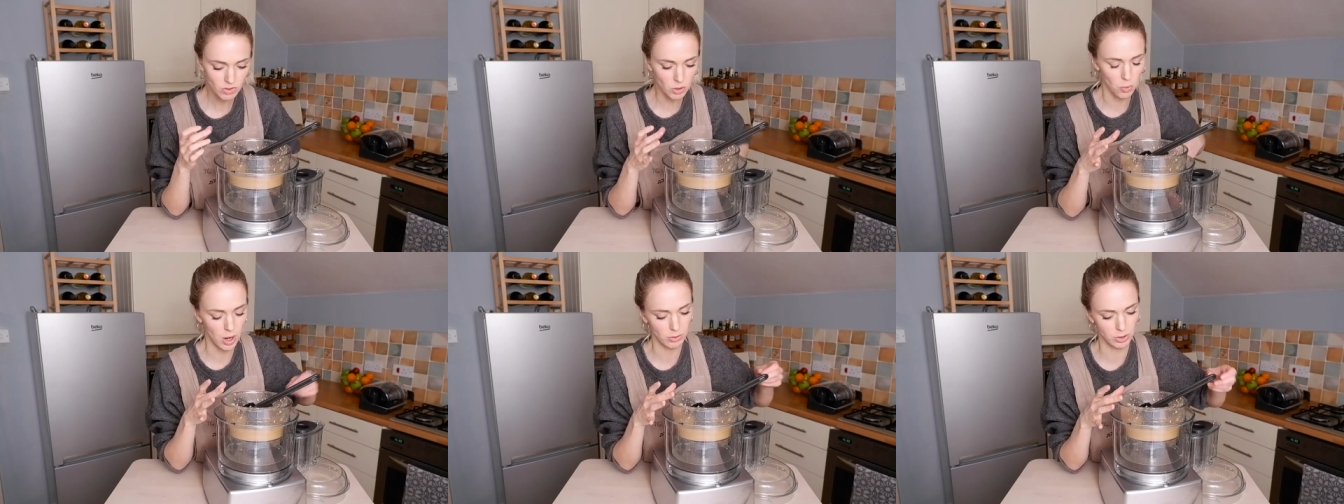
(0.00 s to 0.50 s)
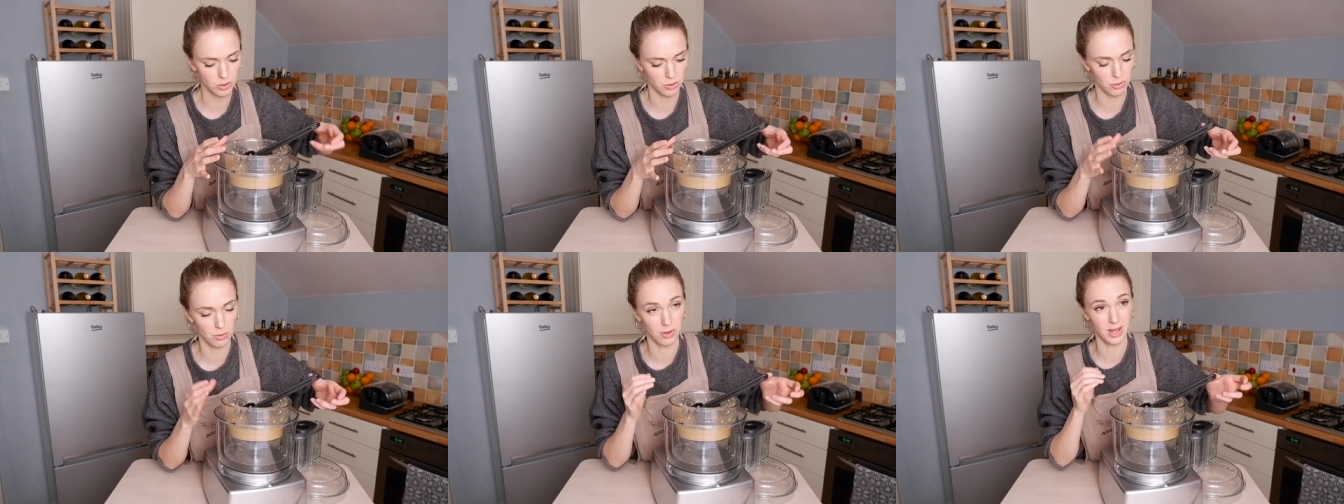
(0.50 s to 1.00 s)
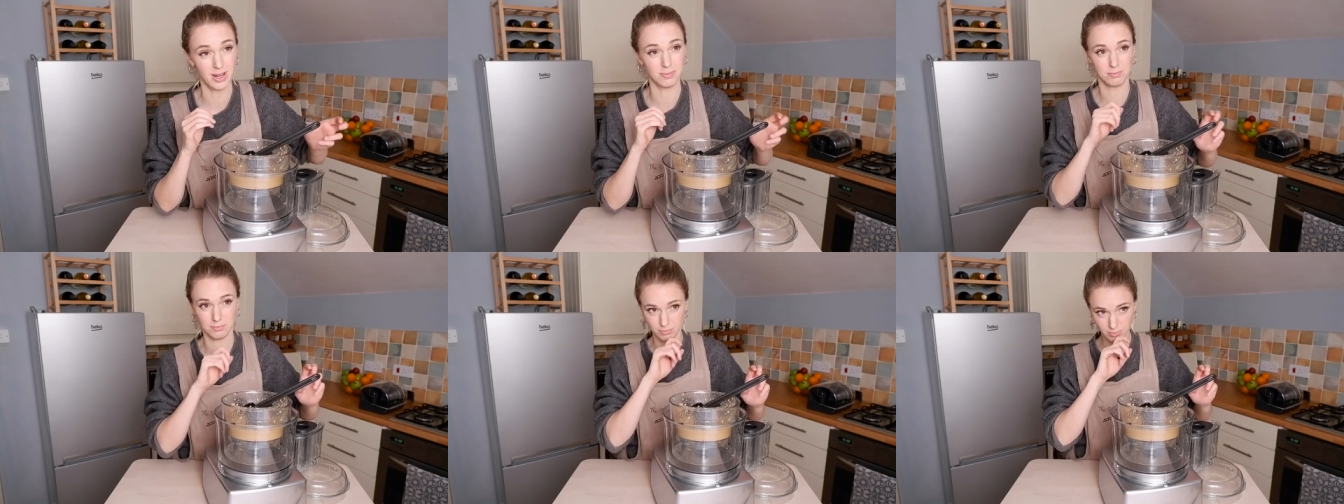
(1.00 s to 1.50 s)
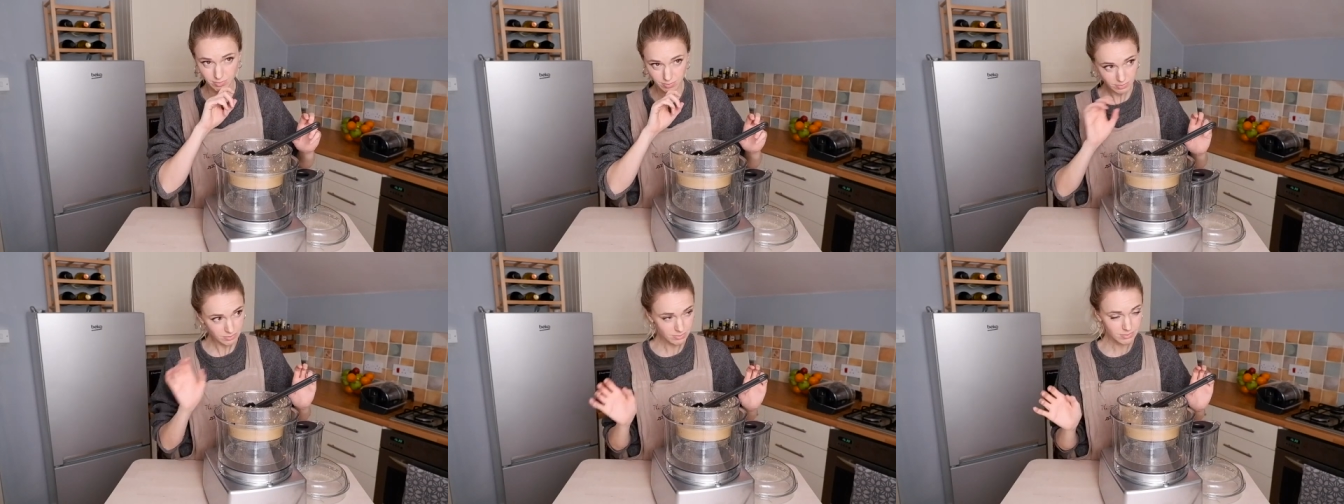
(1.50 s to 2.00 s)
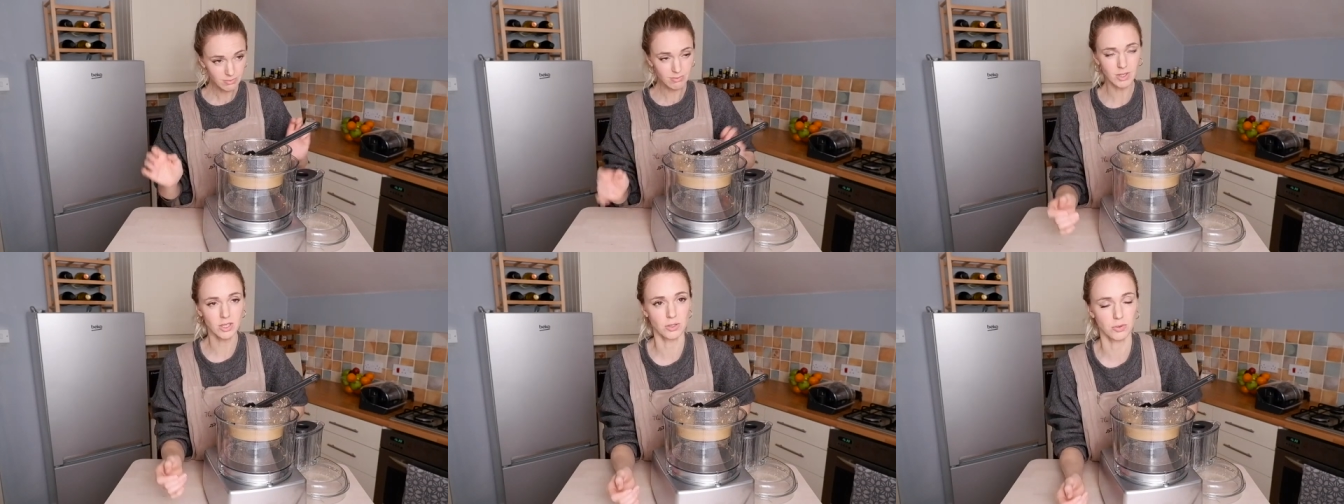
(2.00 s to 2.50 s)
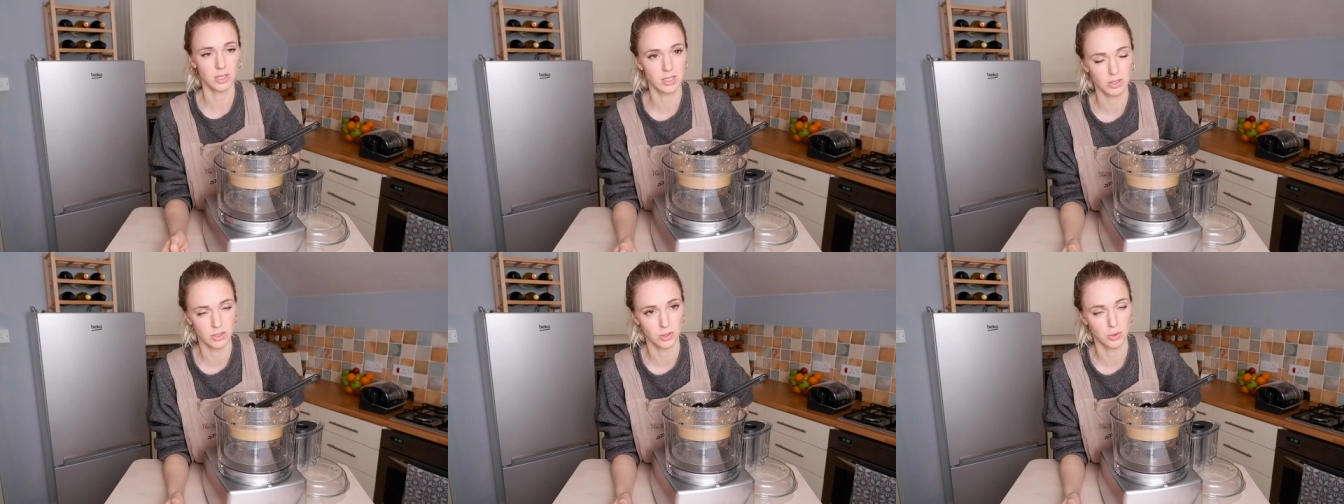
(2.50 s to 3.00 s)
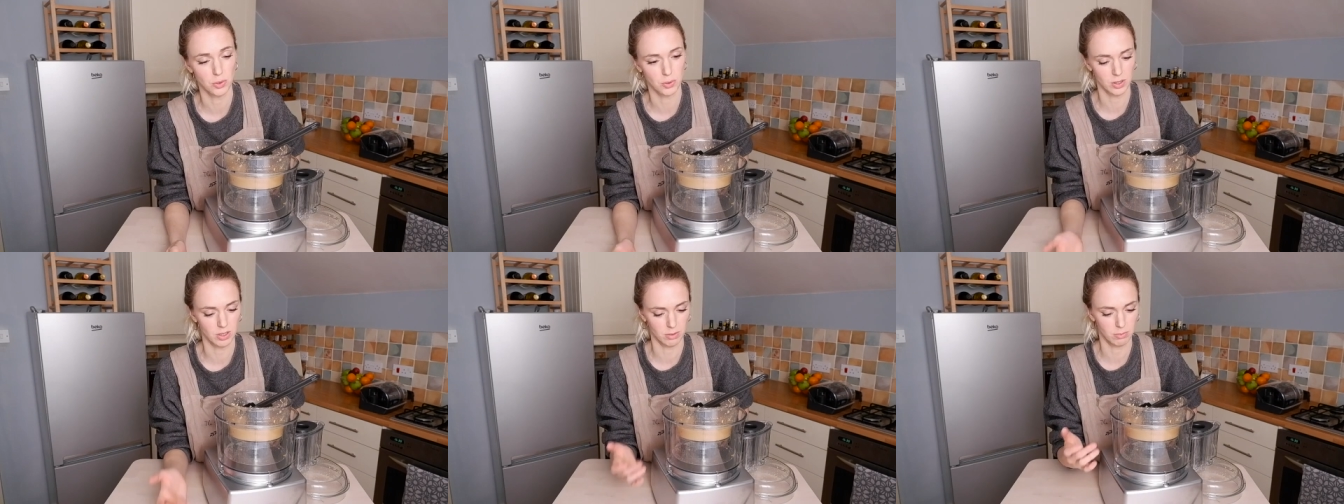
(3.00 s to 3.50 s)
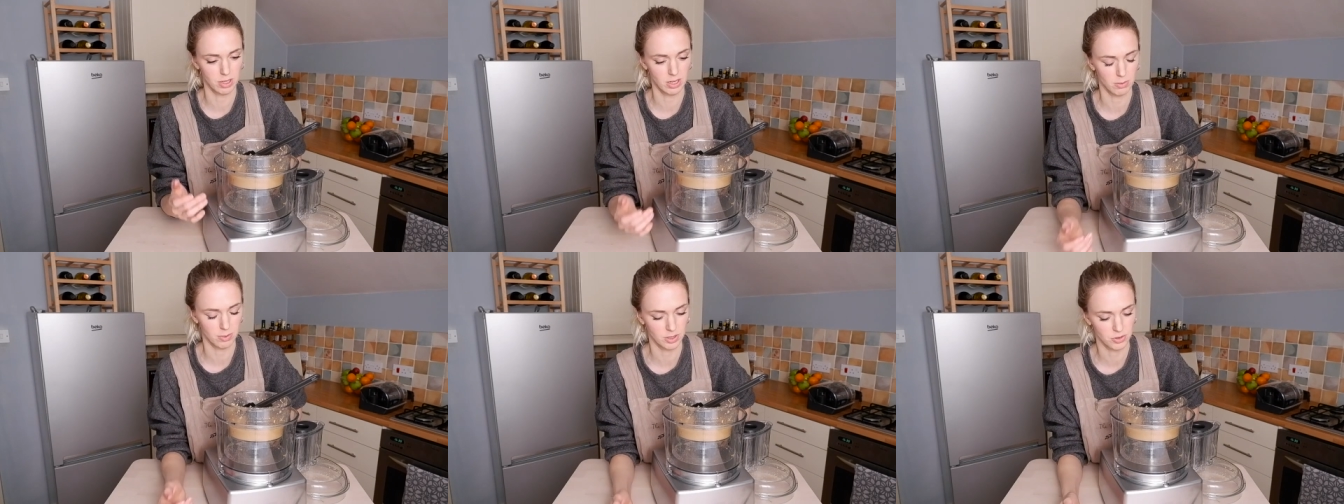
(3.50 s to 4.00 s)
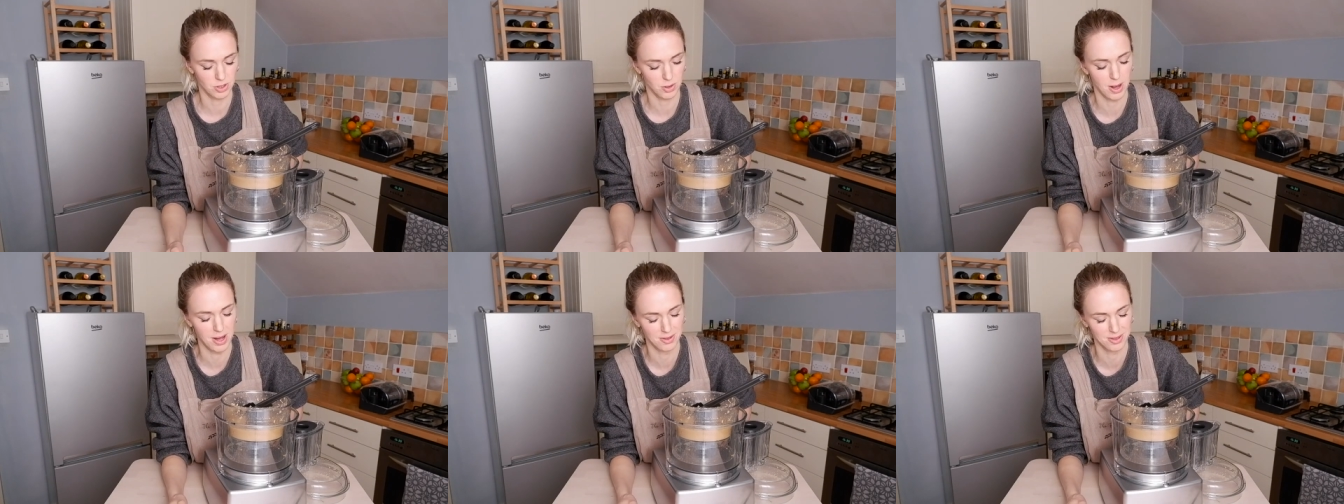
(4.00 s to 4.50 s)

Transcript: Wow, I should have thought that. It's not easy to talk with peanut butter in your mouth.